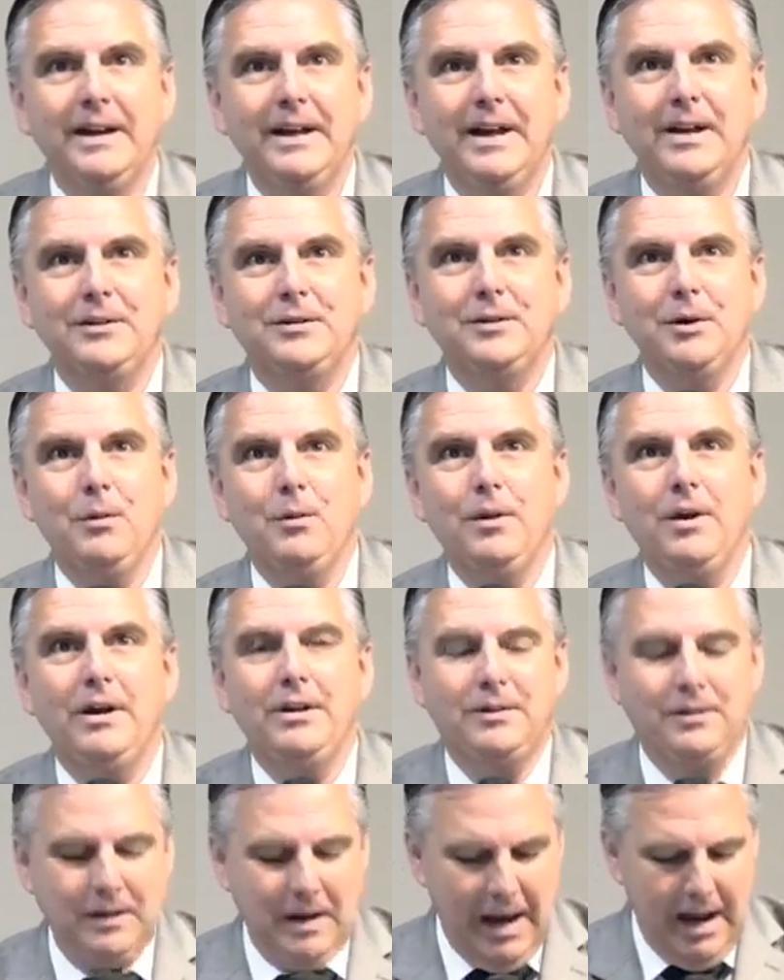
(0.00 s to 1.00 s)
And so we're
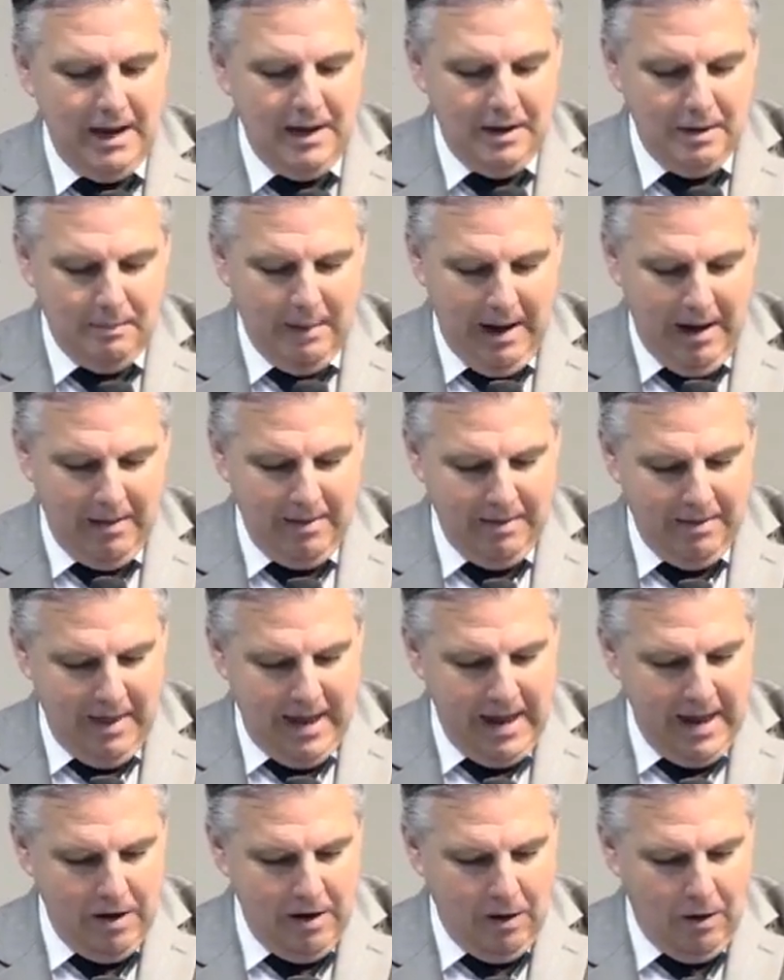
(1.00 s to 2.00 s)
excited about
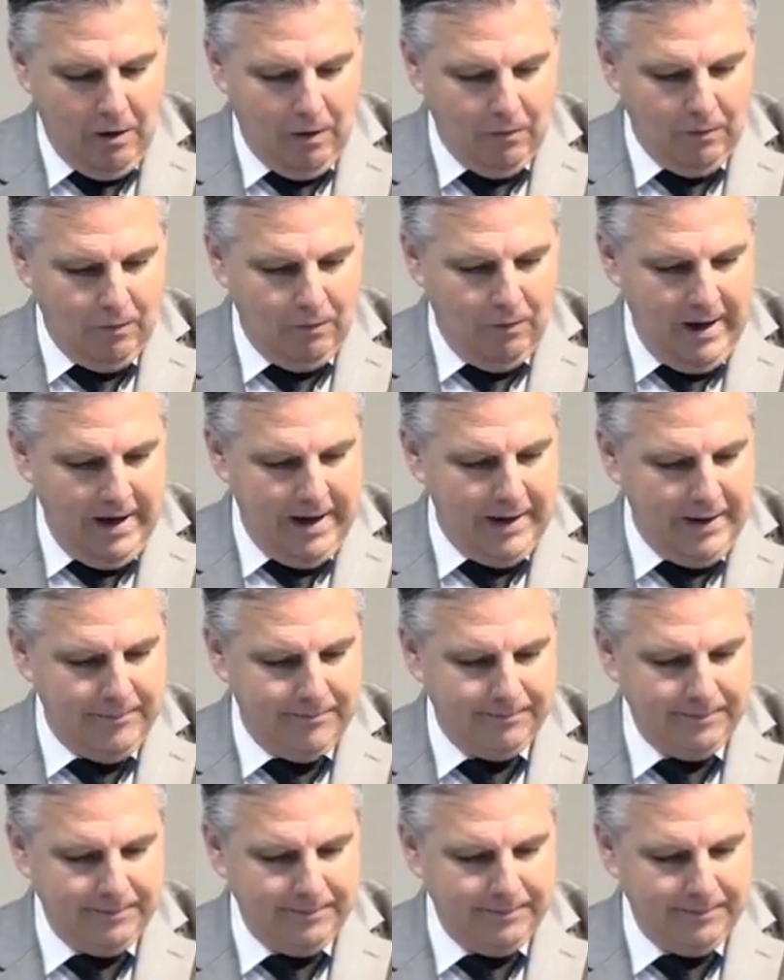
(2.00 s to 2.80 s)
that already.